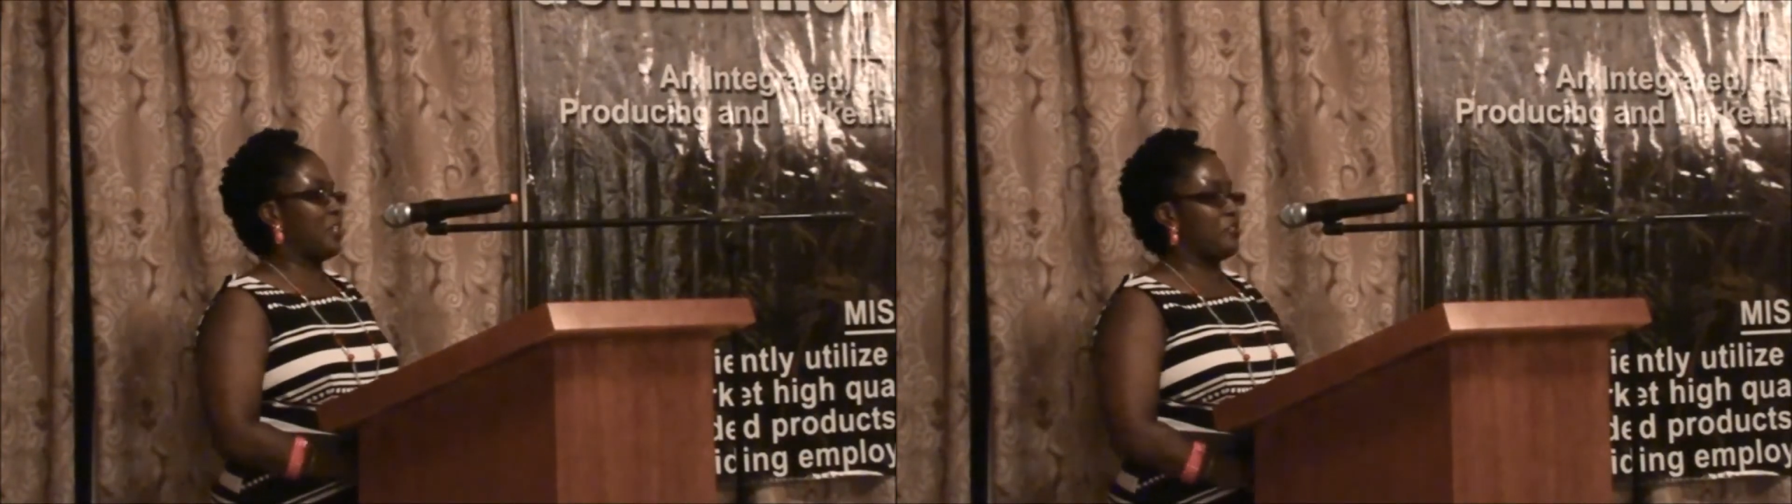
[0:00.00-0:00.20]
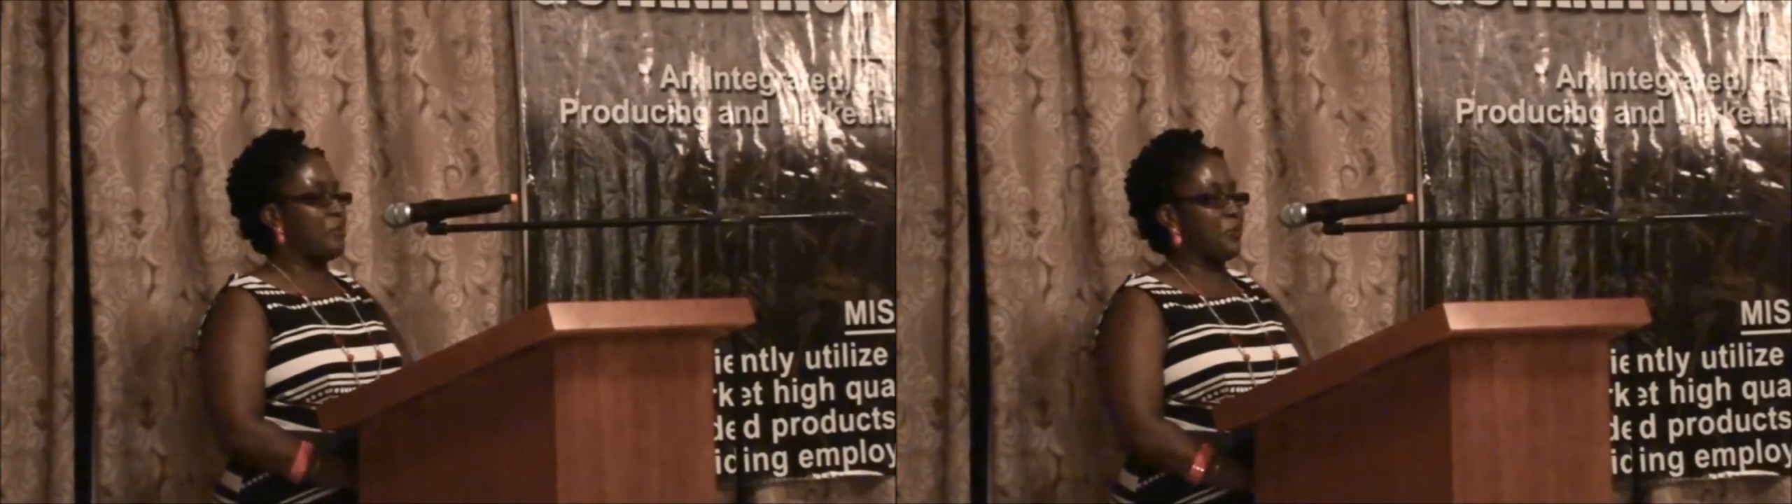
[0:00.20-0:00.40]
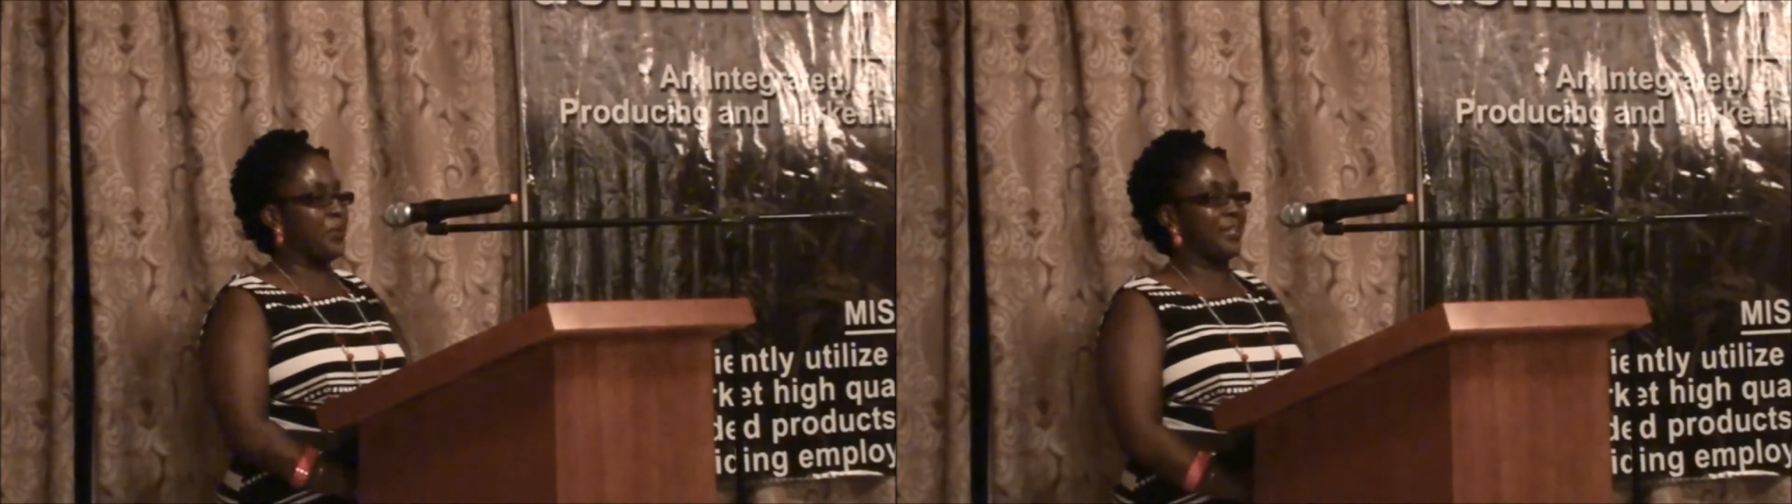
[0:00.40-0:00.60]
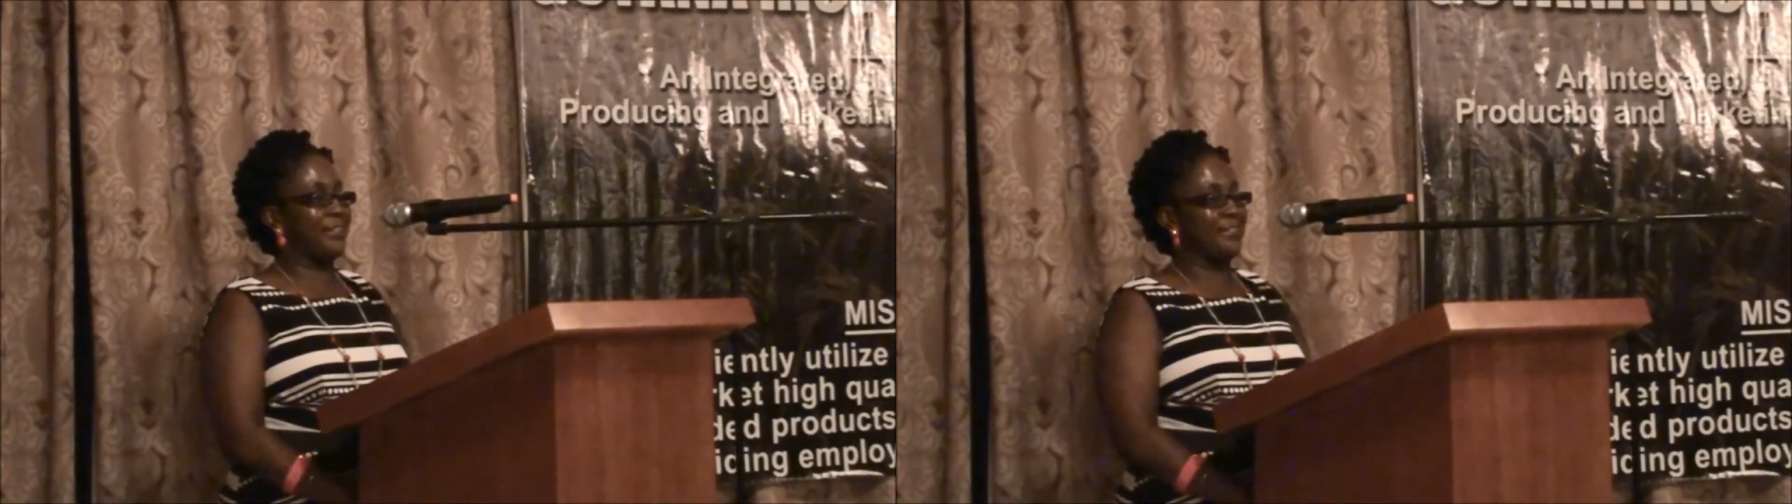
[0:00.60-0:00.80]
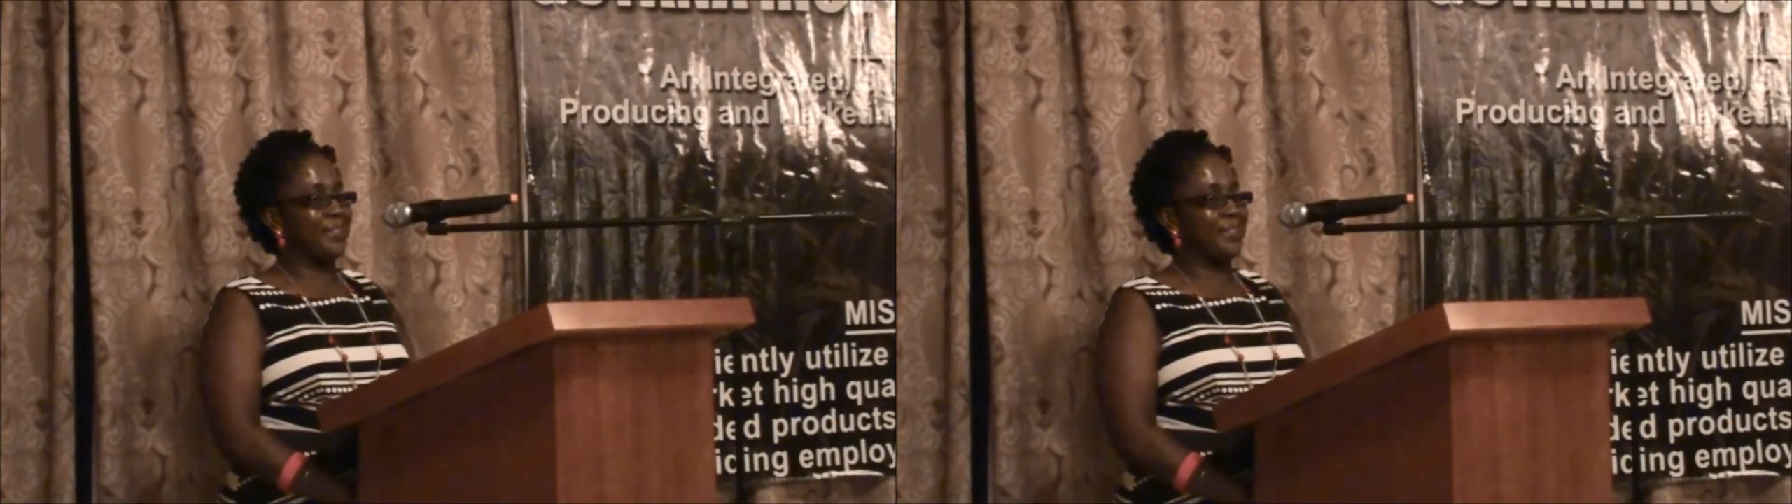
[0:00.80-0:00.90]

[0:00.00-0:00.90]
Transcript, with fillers: we have been working